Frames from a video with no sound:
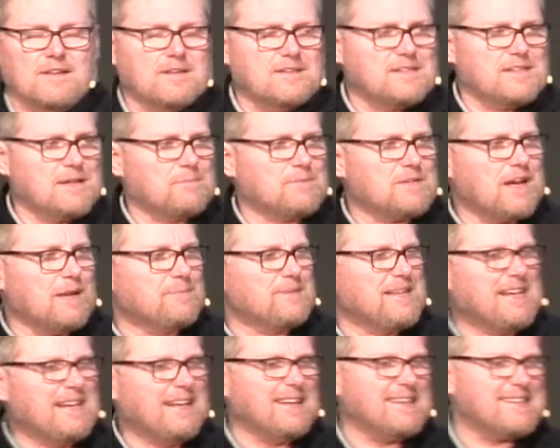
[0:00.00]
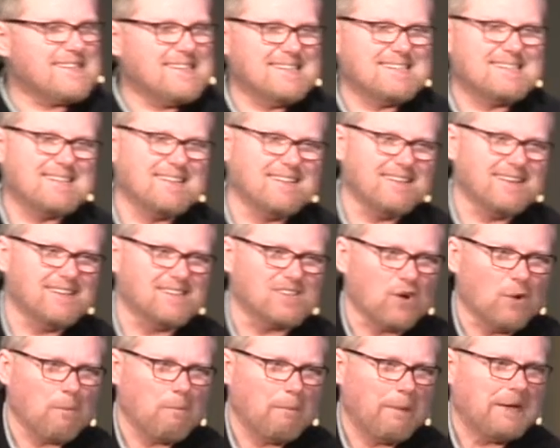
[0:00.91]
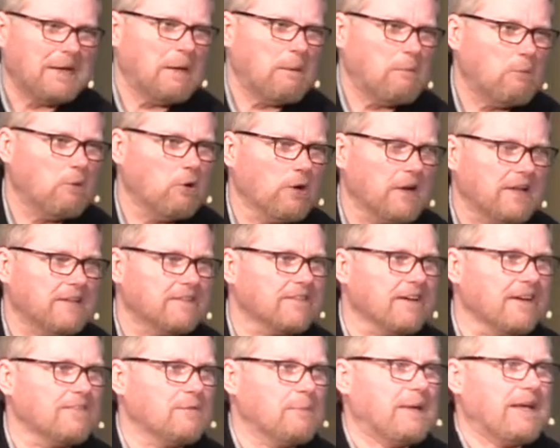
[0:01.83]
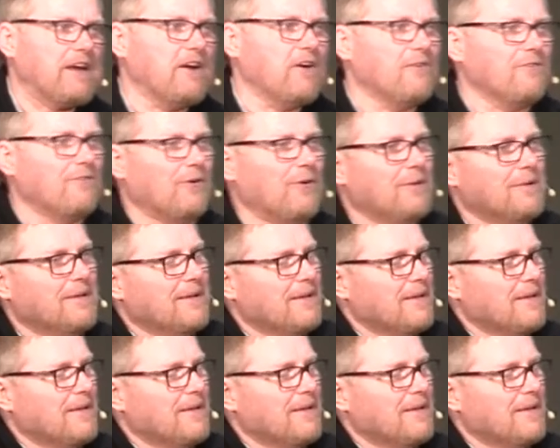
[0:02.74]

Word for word: sometimes he listens to these on Monday mornings, so I have to be careful.